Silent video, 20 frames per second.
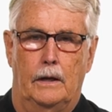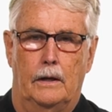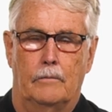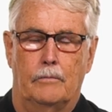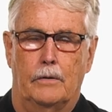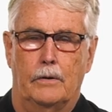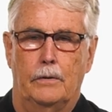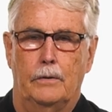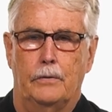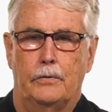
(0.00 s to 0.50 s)

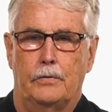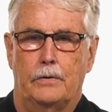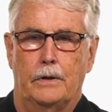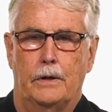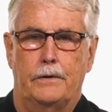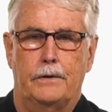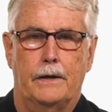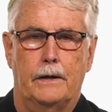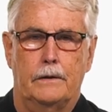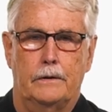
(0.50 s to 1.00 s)

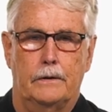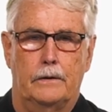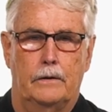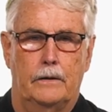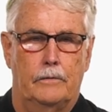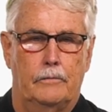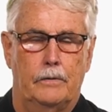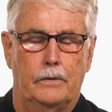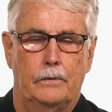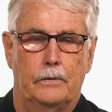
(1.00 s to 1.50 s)
evolution, the
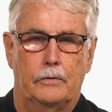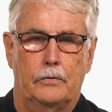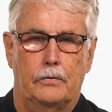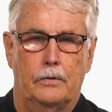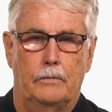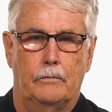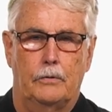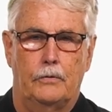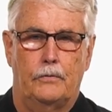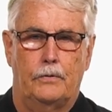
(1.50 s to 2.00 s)
technical
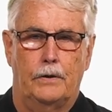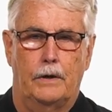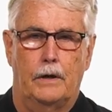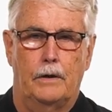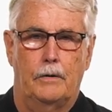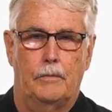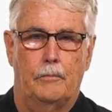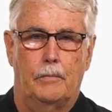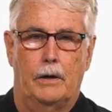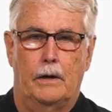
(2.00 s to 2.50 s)
evolution, was
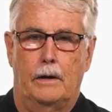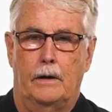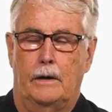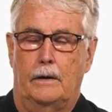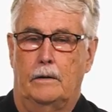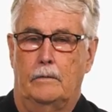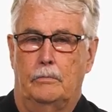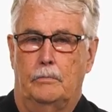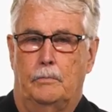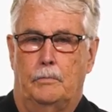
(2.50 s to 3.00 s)
done
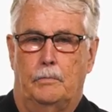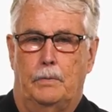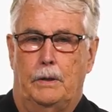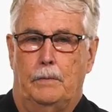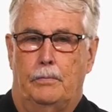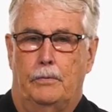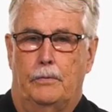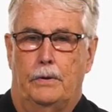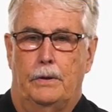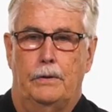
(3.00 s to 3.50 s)
by
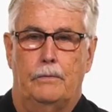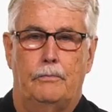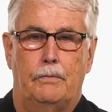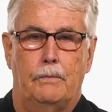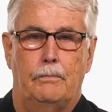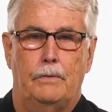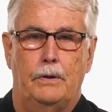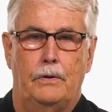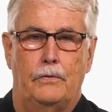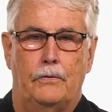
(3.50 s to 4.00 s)
people in the
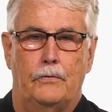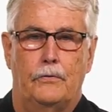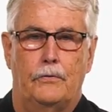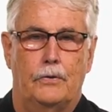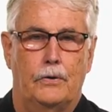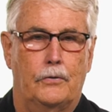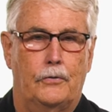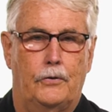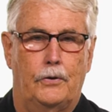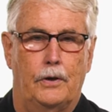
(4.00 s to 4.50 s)
50s and
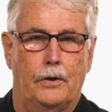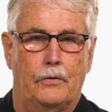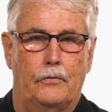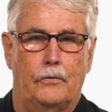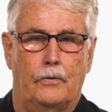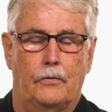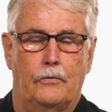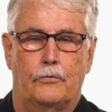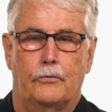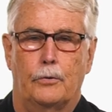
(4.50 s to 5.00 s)

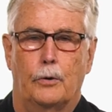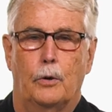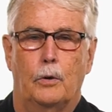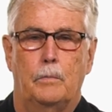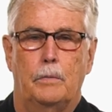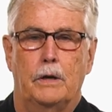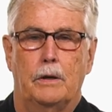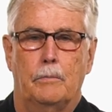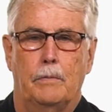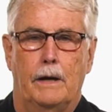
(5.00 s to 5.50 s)
60s, the uh,
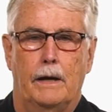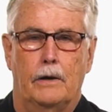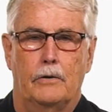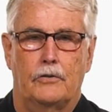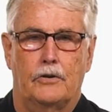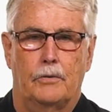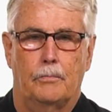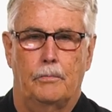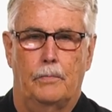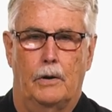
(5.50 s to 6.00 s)
strobing
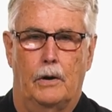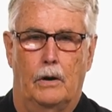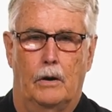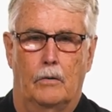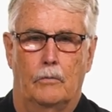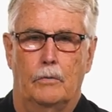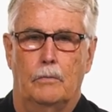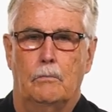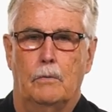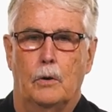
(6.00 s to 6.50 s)

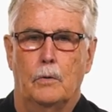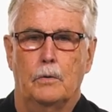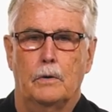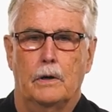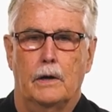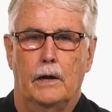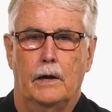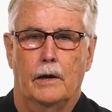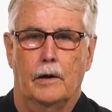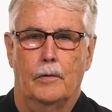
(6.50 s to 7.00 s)
basketball,
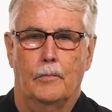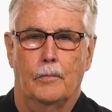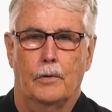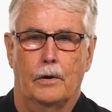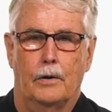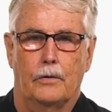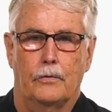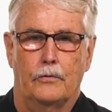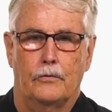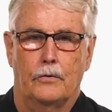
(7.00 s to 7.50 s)
remote
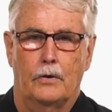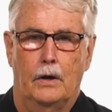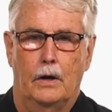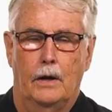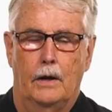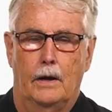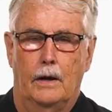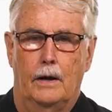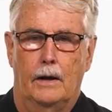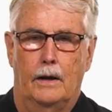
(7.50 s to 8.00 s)
cameras.
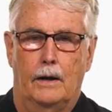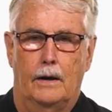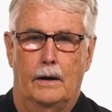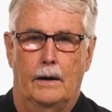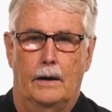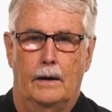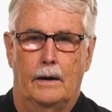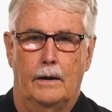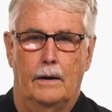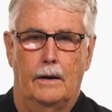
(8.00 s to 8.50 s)

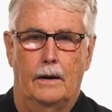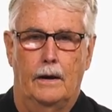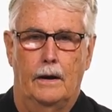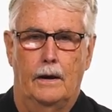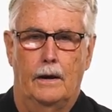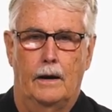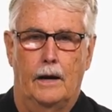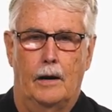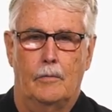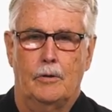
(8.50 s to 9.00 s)
Uh,
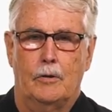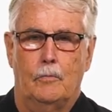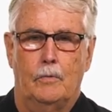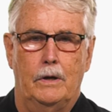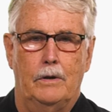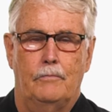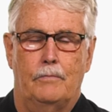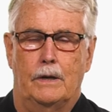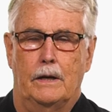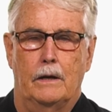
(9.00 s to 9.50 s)
I mean,
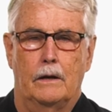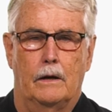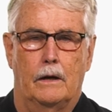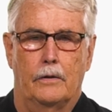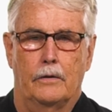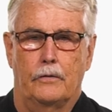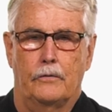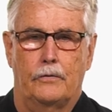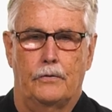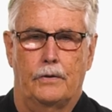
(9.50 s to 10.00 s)
we invented
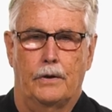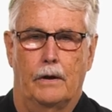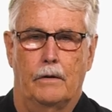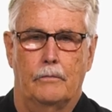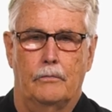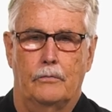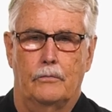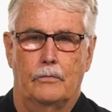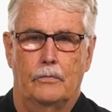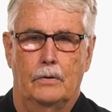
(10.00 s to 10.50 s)
all this
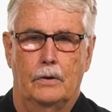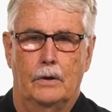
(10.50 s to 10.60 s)
stuff.